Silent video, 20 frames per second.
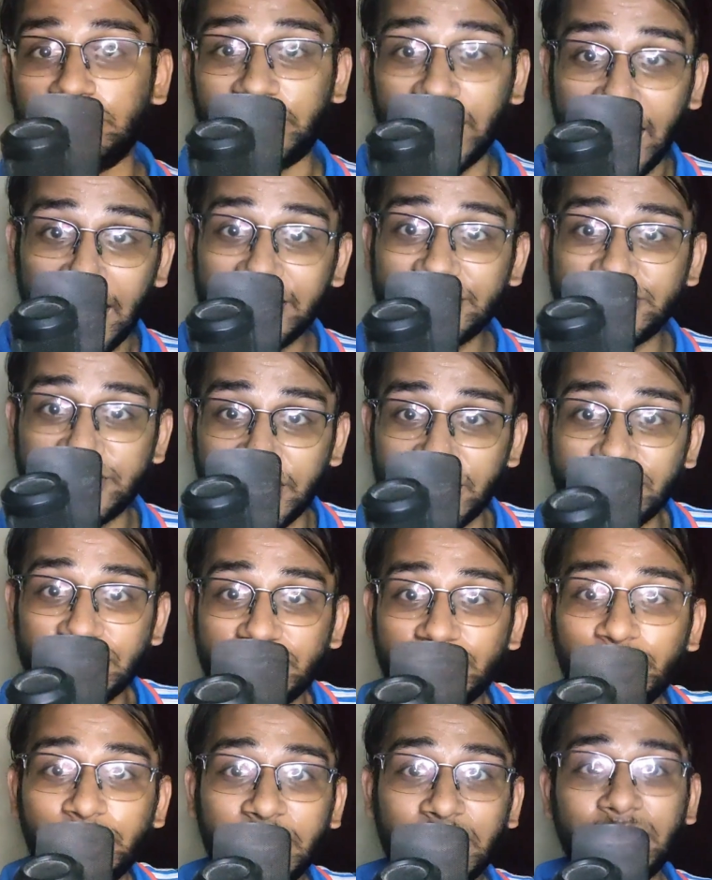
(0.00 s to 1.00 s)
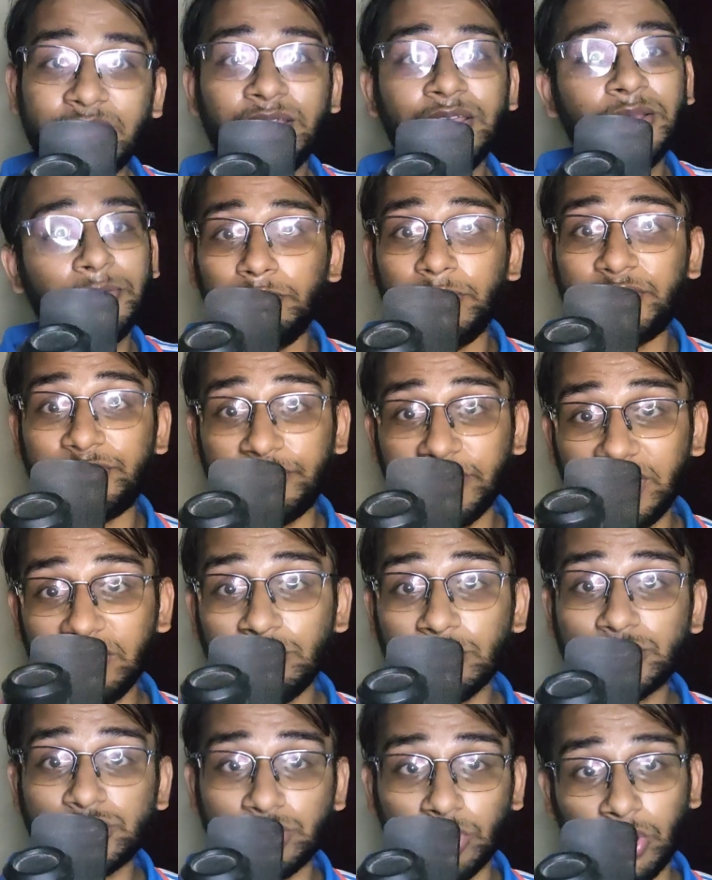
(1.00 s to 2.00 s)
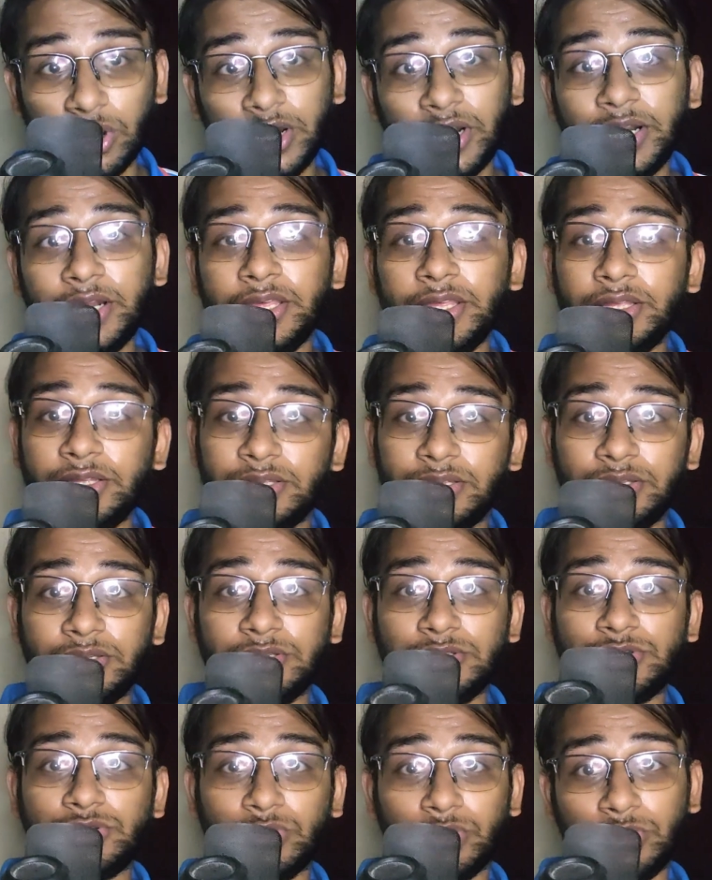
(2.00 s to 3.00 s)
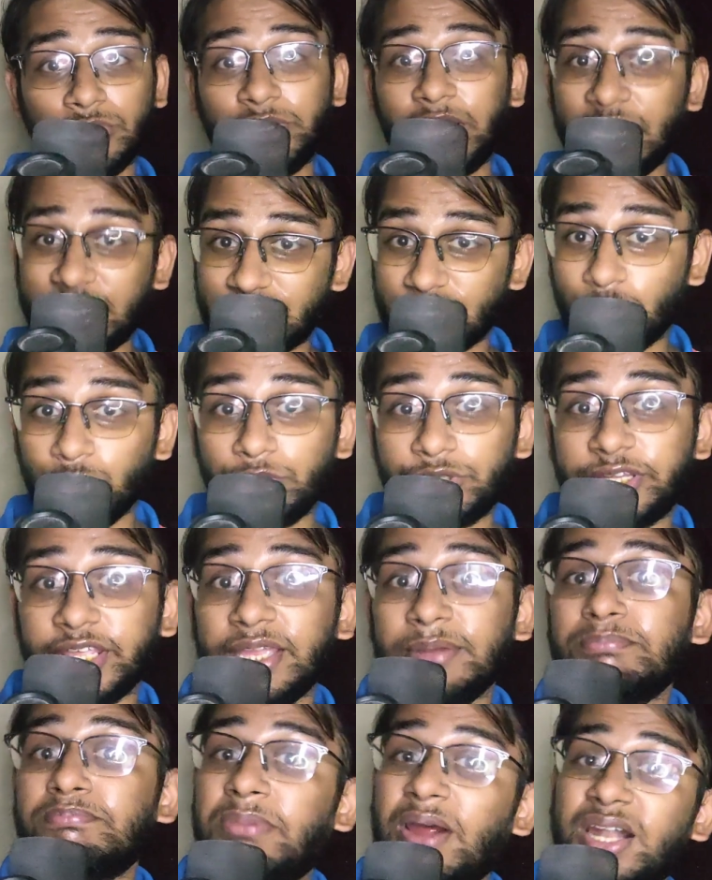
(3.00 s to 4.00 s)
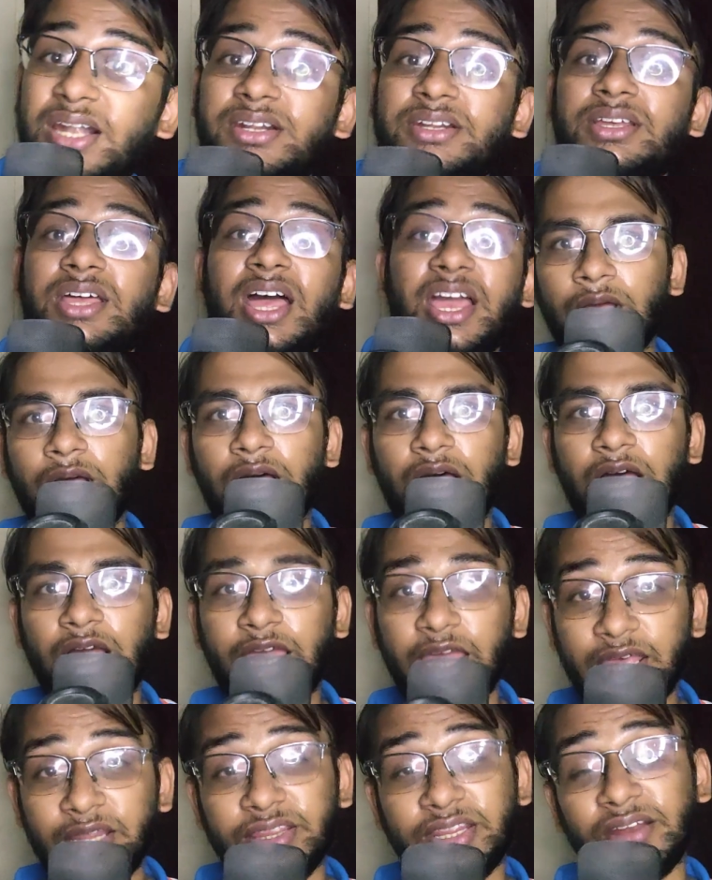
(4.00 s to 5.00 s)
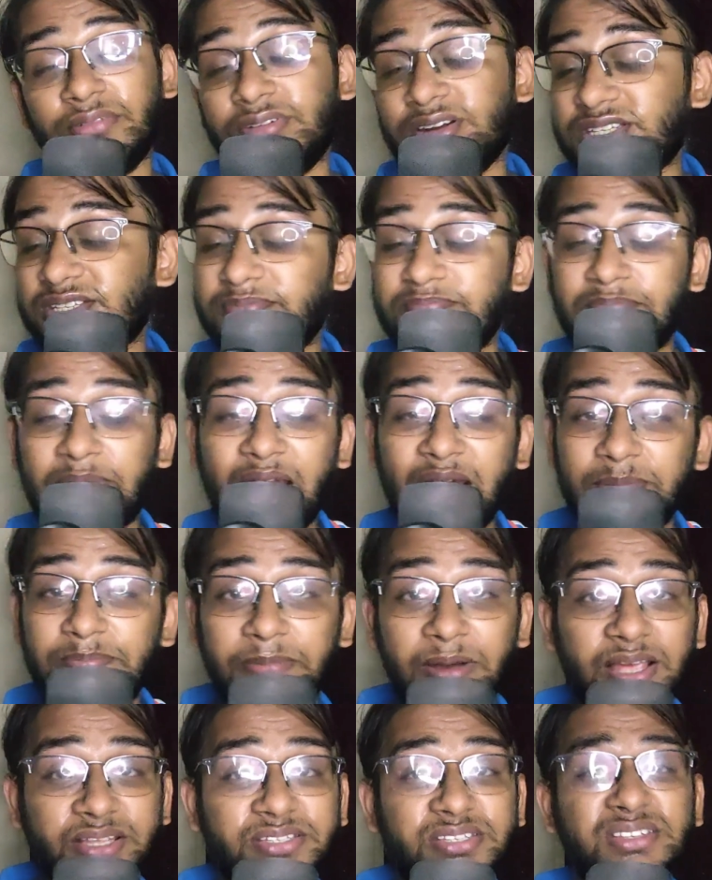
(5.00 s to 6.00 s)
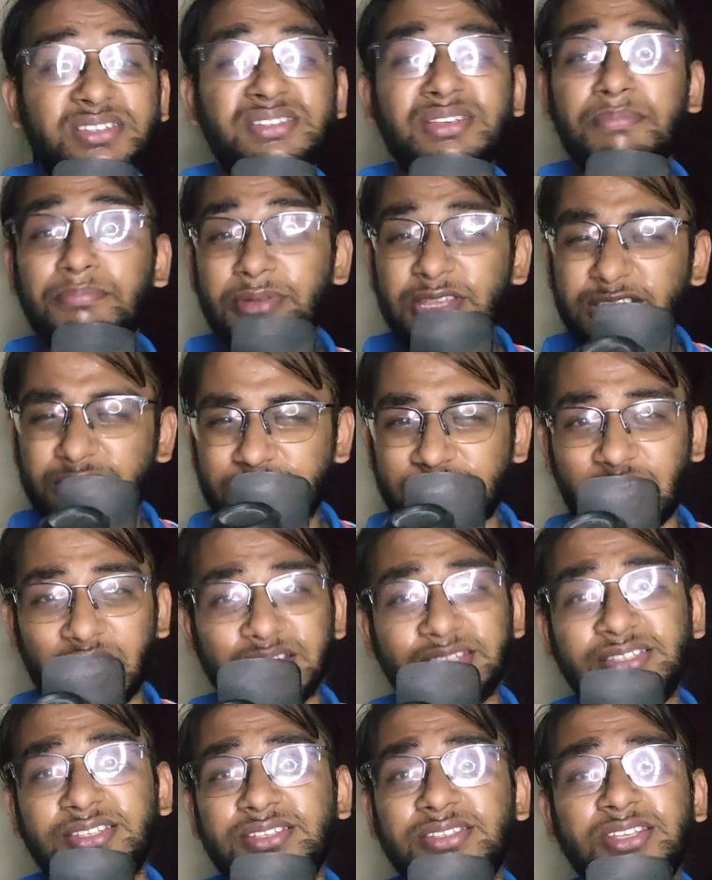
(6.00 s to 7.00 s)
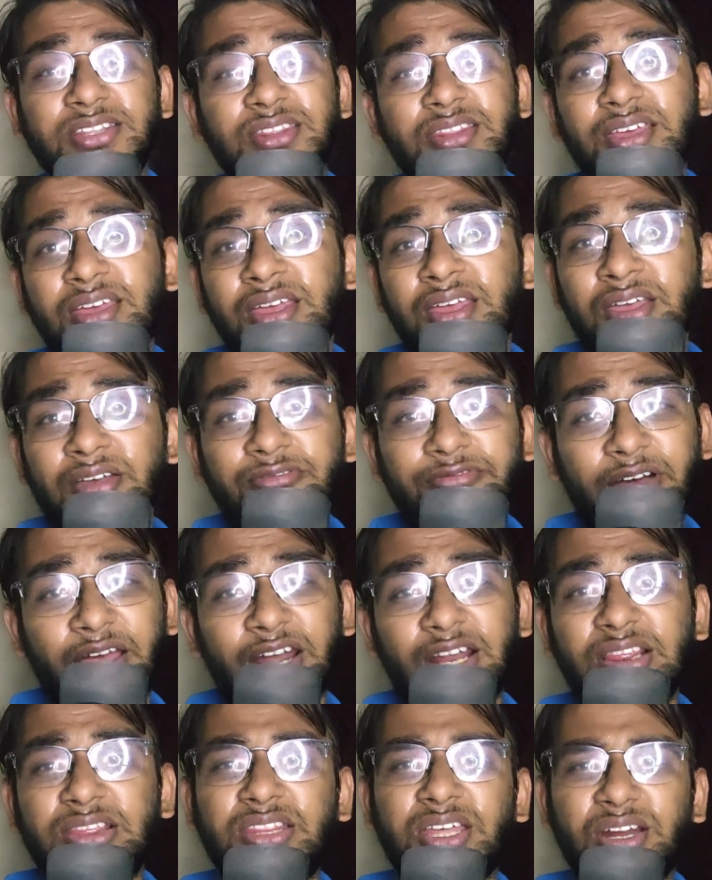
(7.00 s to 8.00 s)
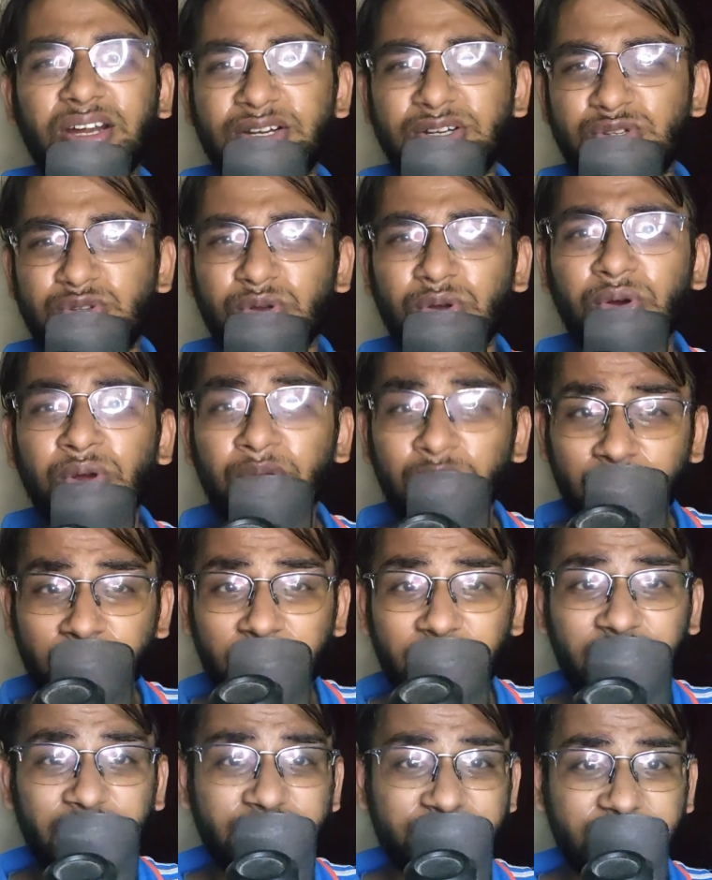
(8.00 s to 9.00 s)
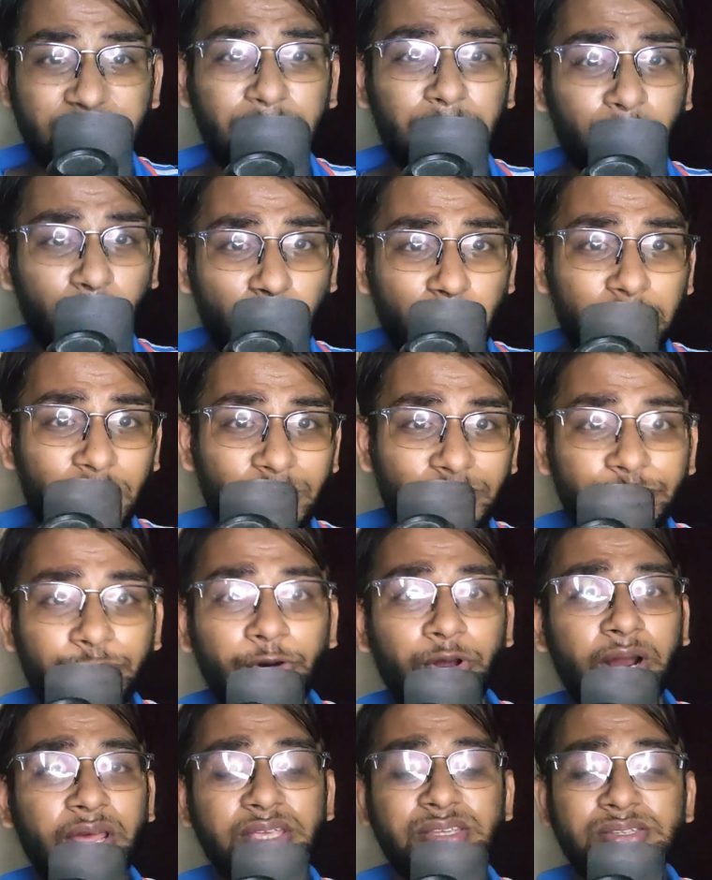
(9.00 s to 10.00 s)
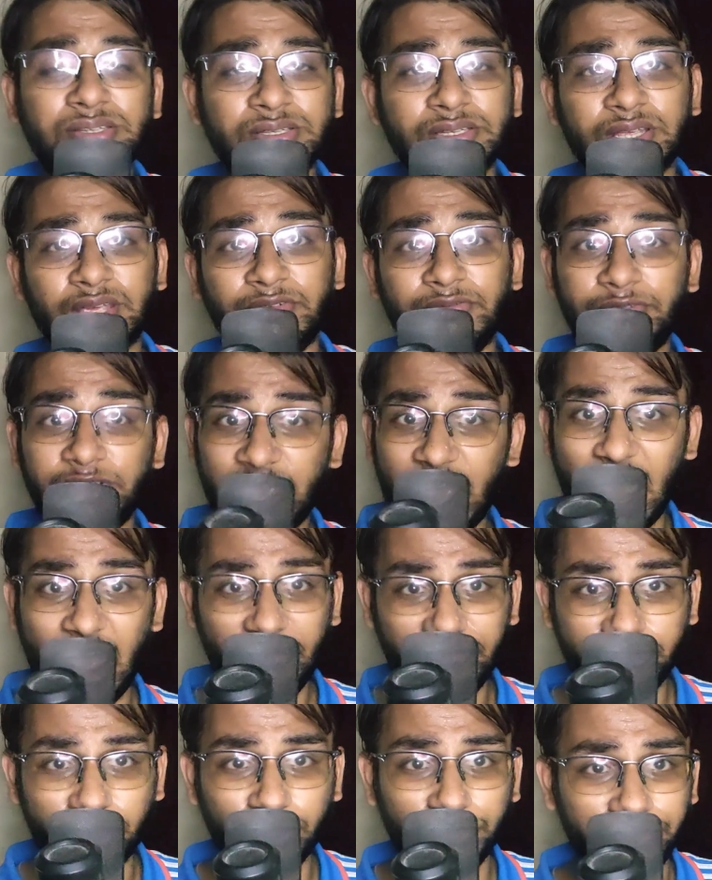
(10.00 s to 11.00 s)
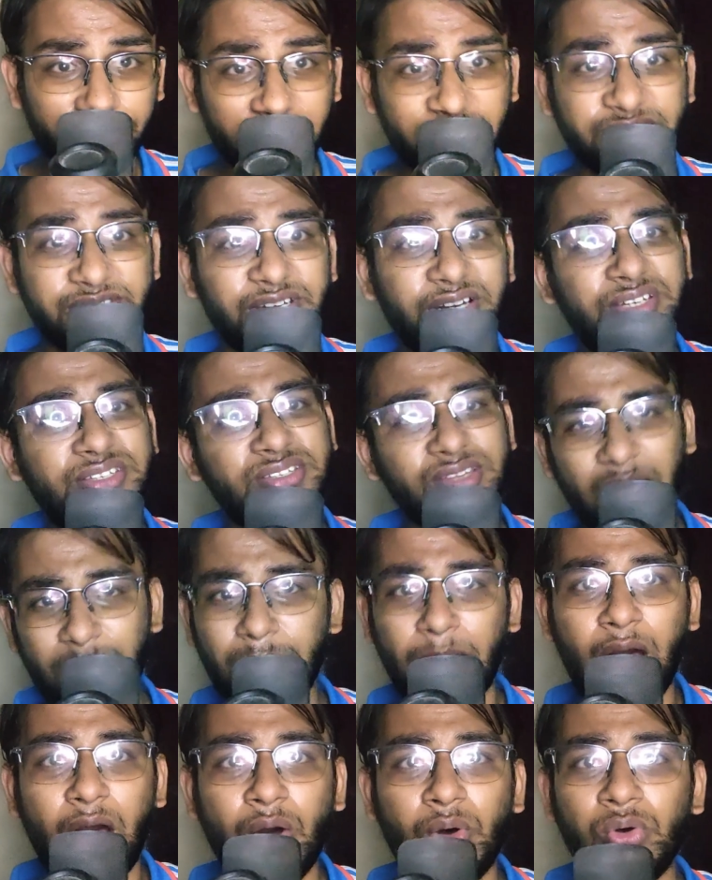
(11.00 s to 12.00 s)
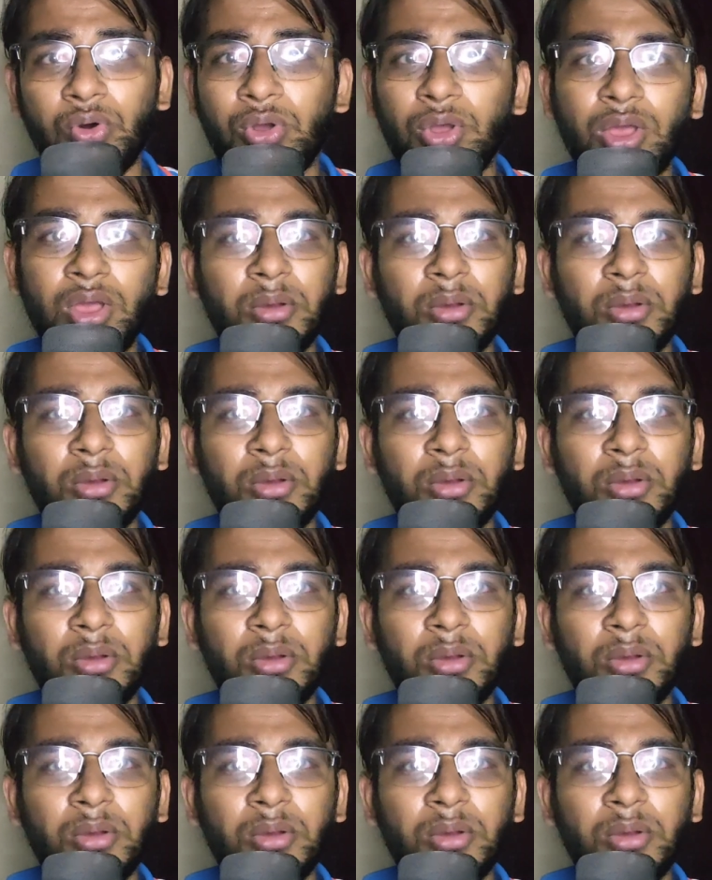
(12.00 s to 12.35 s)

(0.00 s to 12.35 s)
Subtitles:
That changed today. Midfield was solid, so that's a good thing. But again, there were some bad passes, some missed chances in the final third. So it's a problem for us. We have to fix it somehow.